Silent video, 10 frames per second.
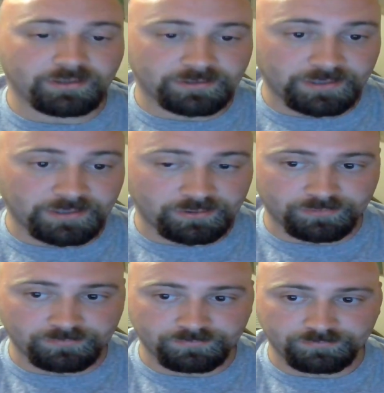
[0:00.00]
Gargano.
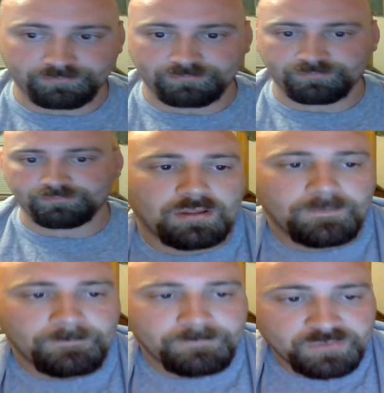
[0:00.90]

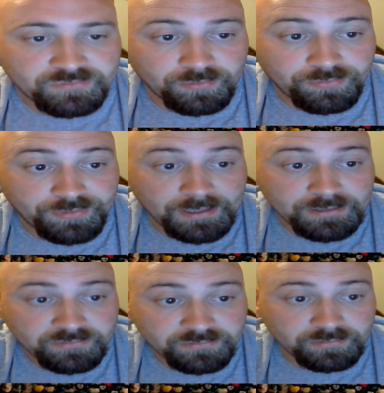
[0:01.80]
And so
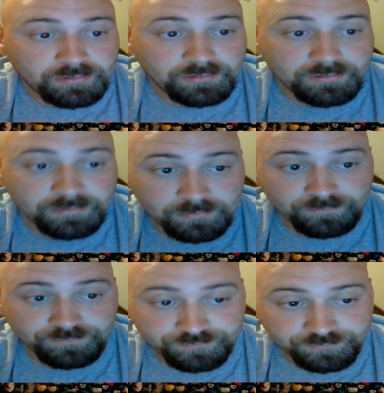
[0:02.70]
that's
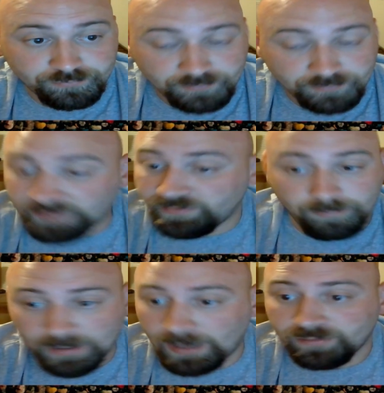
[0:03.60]

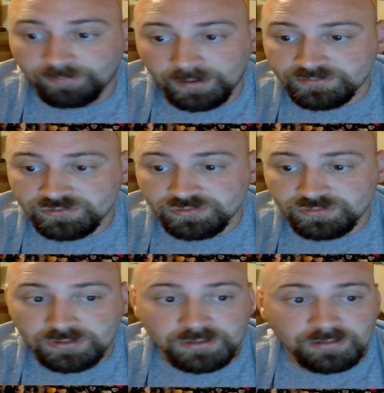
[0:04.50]
a packed match.
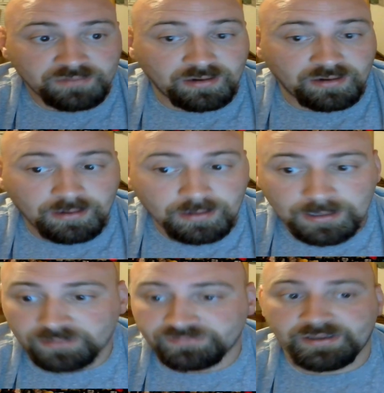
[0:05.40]
That's a
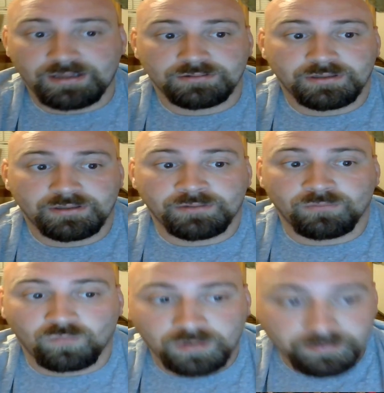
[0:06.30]
lot of talent
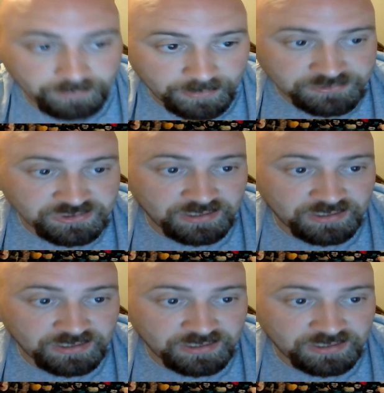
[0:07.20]
in one match.